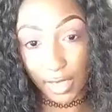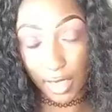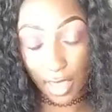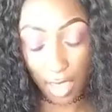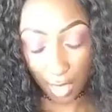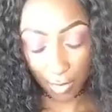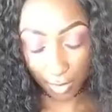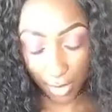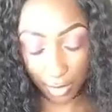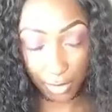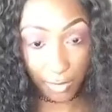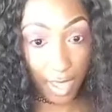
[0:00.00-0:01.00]
my eyeliner,
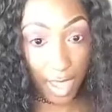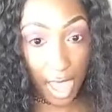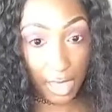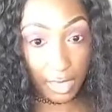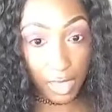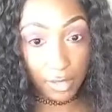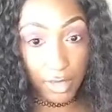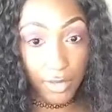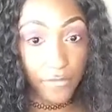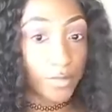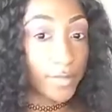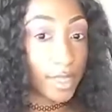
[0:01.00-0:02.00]
and for beginner
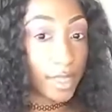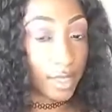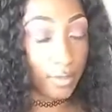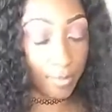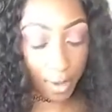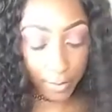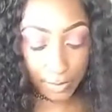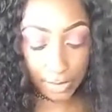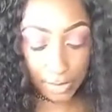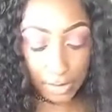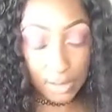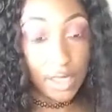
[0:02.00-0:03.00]
purposes, I'm going to be
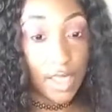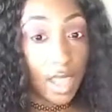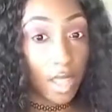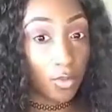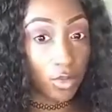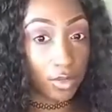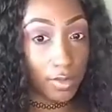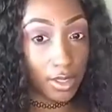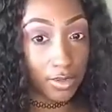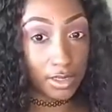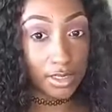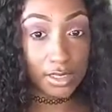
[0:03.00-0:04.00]
using tape to
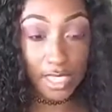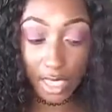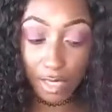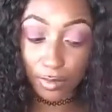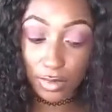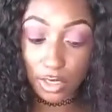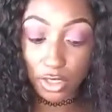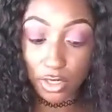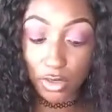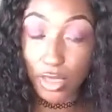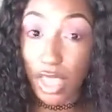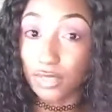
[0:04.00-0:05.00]
show you guys a really easy
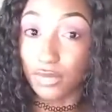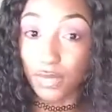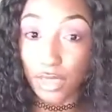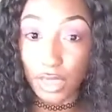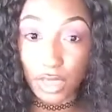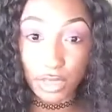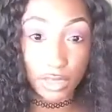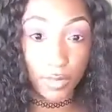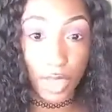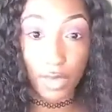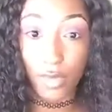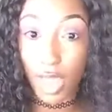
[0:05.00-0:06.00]
way on how to do your
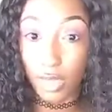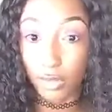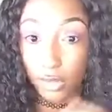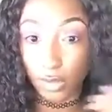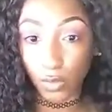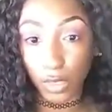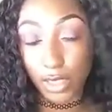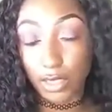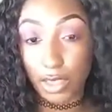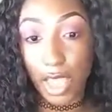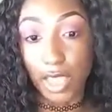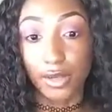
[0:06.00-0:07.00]
wing liner and have it
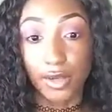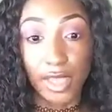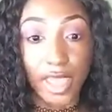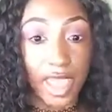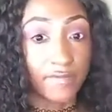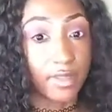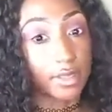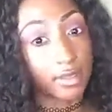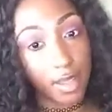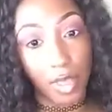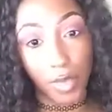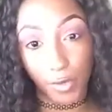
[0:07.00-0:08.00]
come out perfectly.
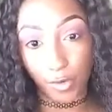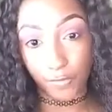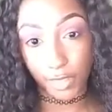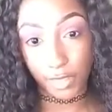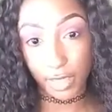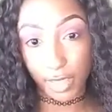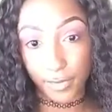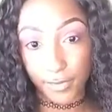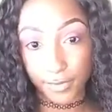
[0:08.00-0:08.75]
Okay, so before you